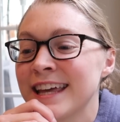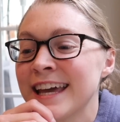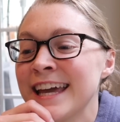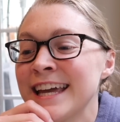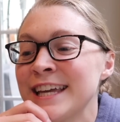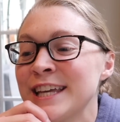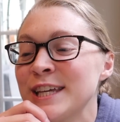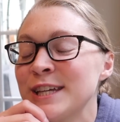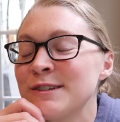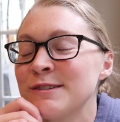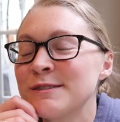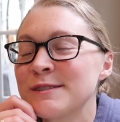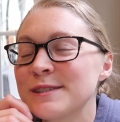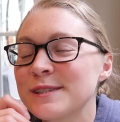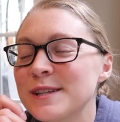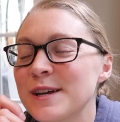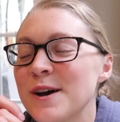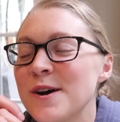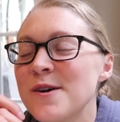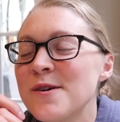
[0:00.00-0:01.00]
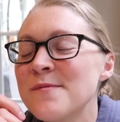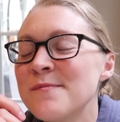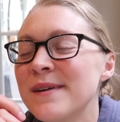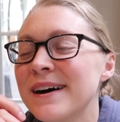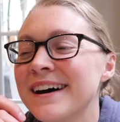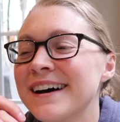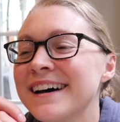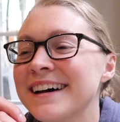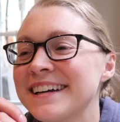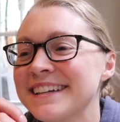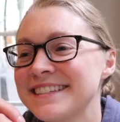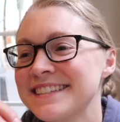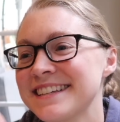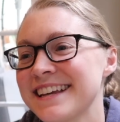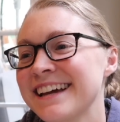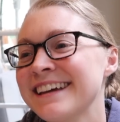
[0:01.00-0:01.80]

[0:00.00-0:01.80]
thank you so much.